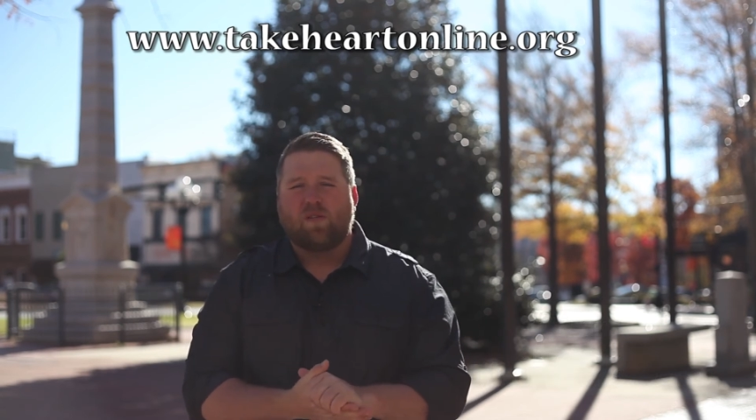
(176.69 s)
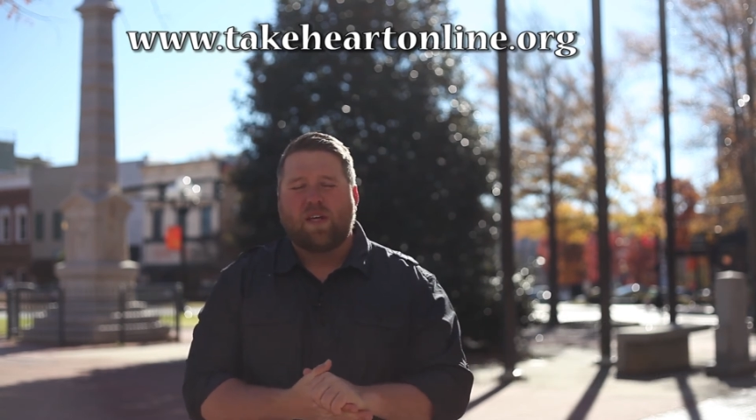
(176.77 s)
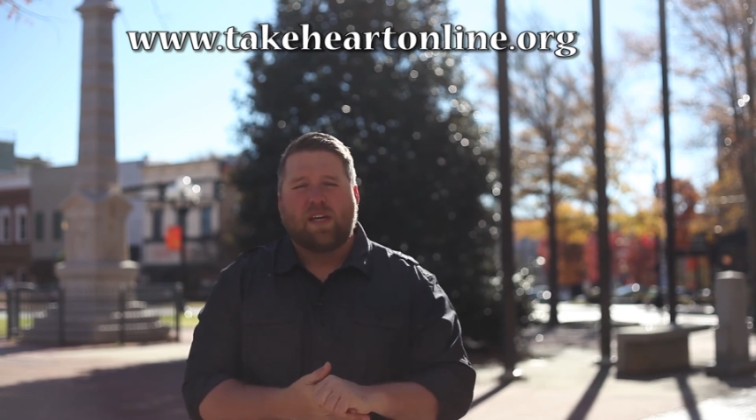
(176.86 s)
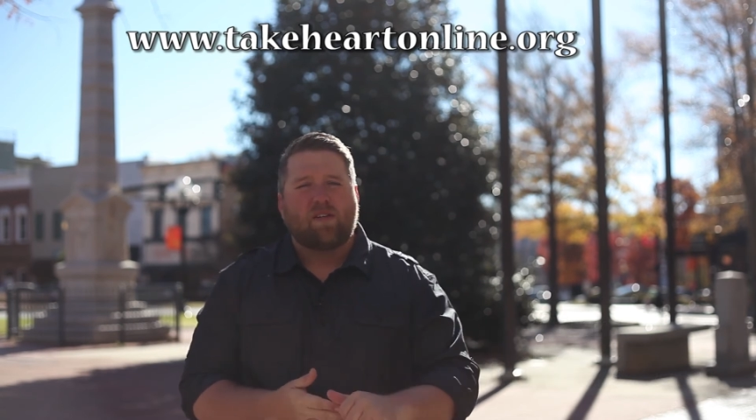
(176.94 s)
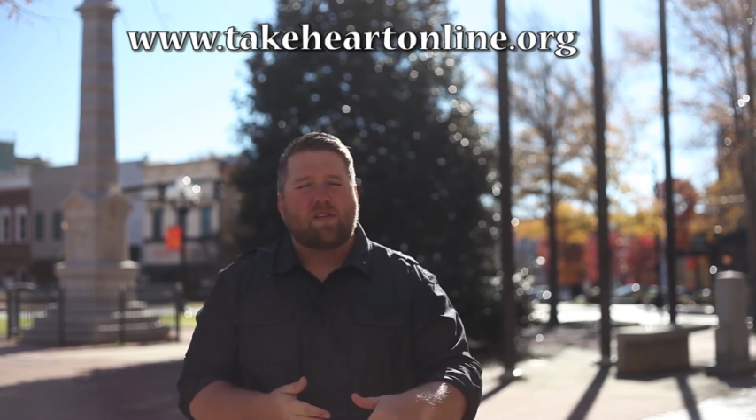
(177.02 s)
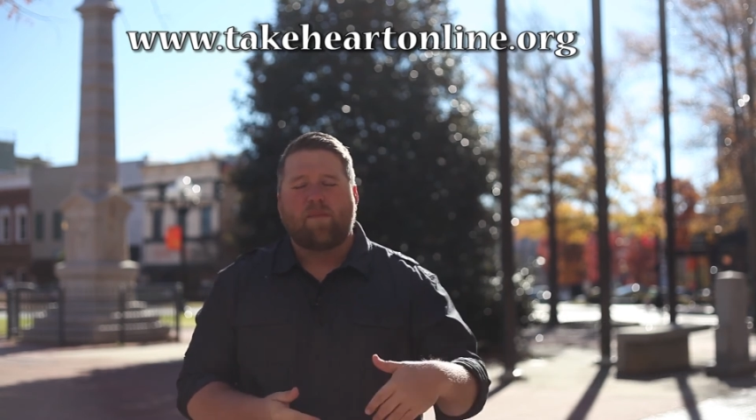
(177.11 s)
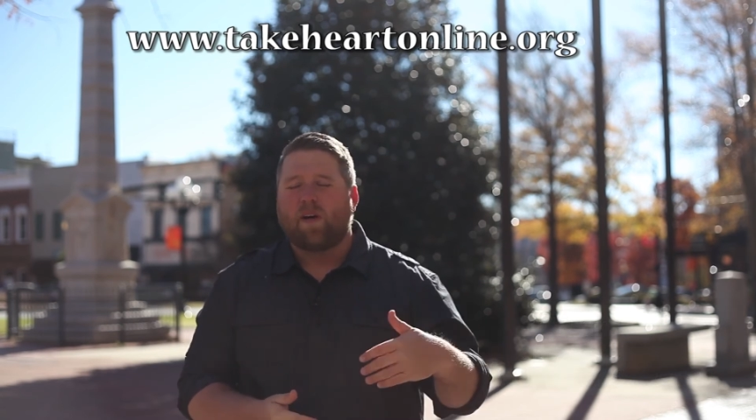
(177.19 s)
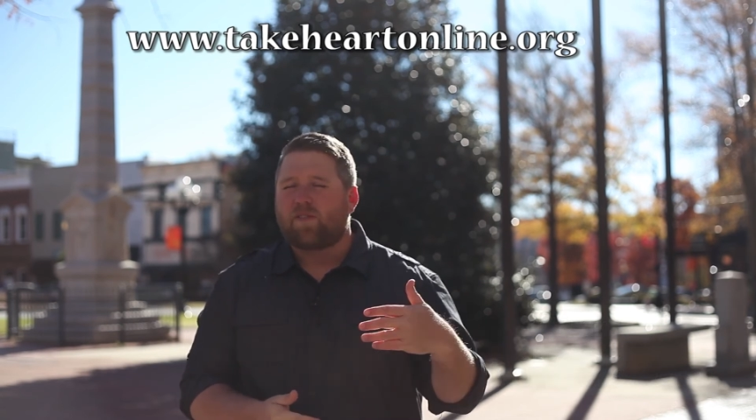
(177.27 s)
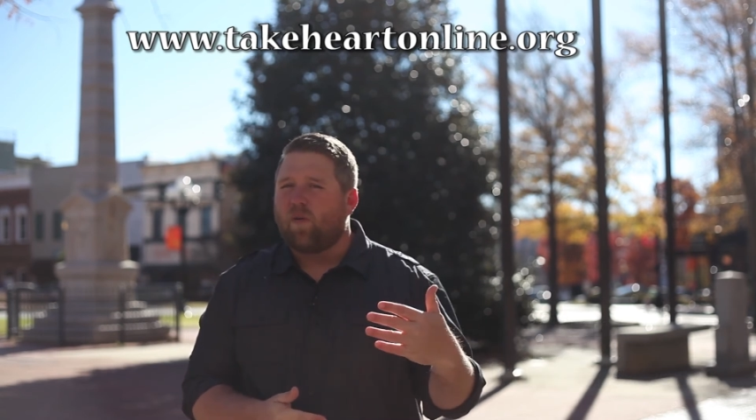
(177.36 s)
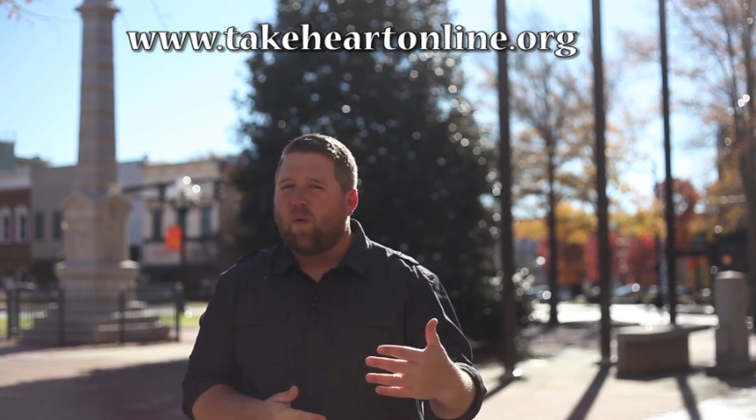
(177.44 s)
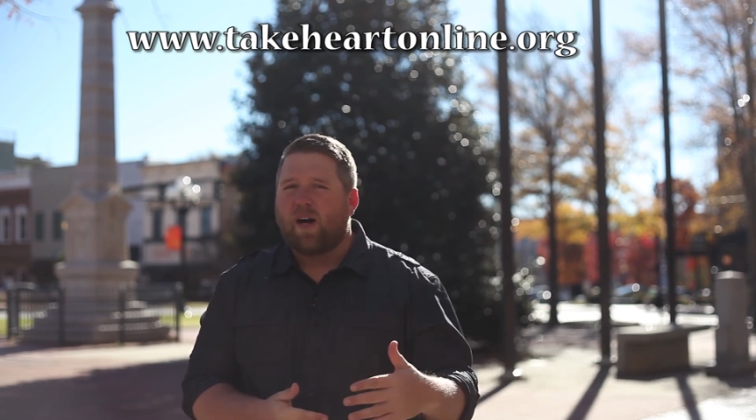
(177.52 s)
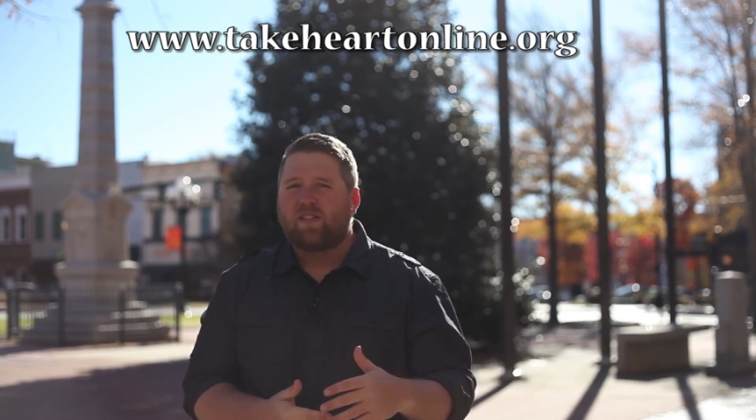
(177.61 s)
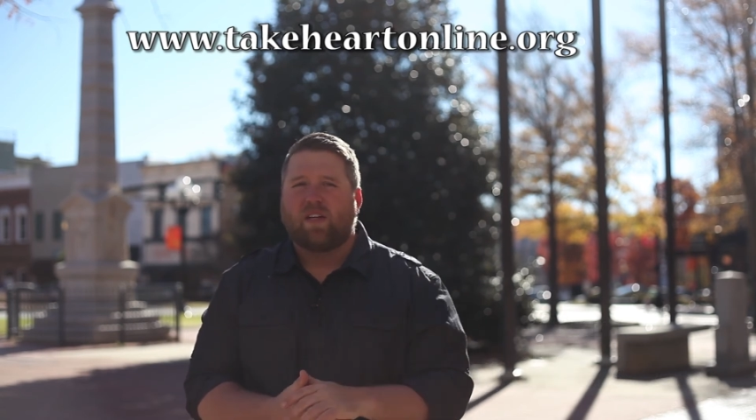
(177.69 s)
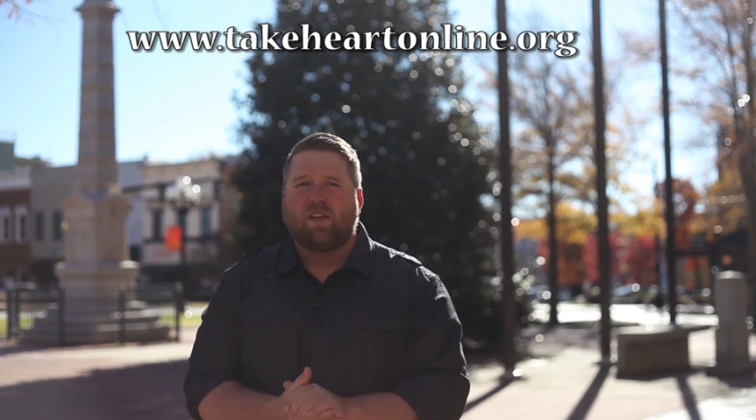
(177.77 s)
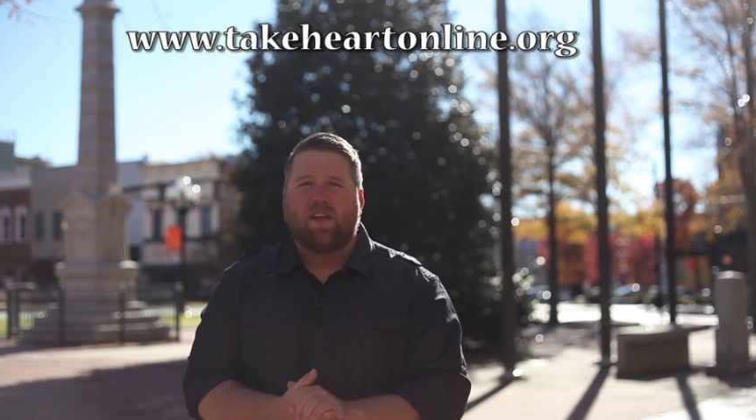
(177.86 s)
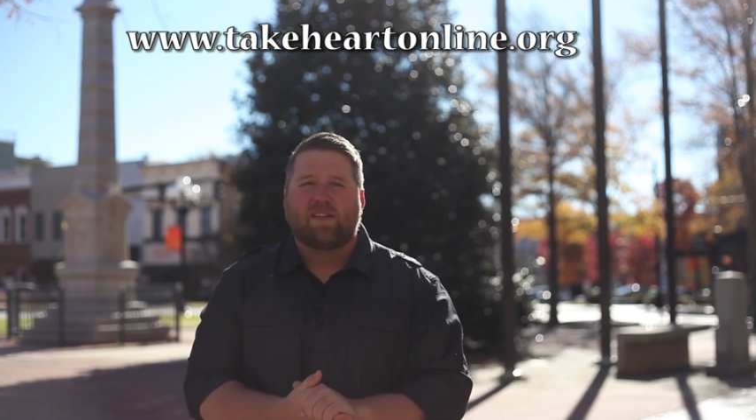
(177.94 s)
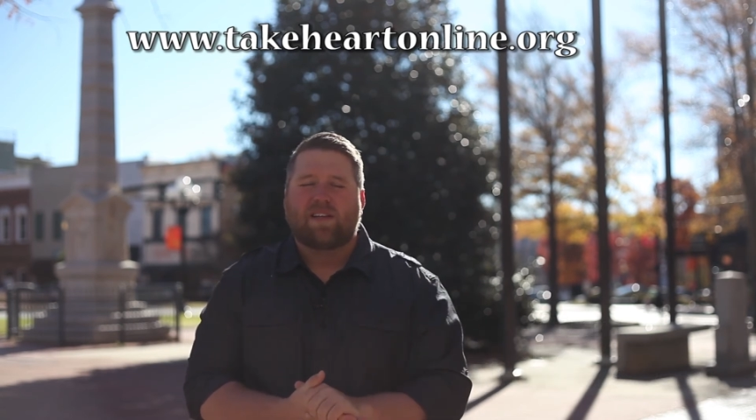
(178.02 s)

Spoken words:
Thank you so much for watching this.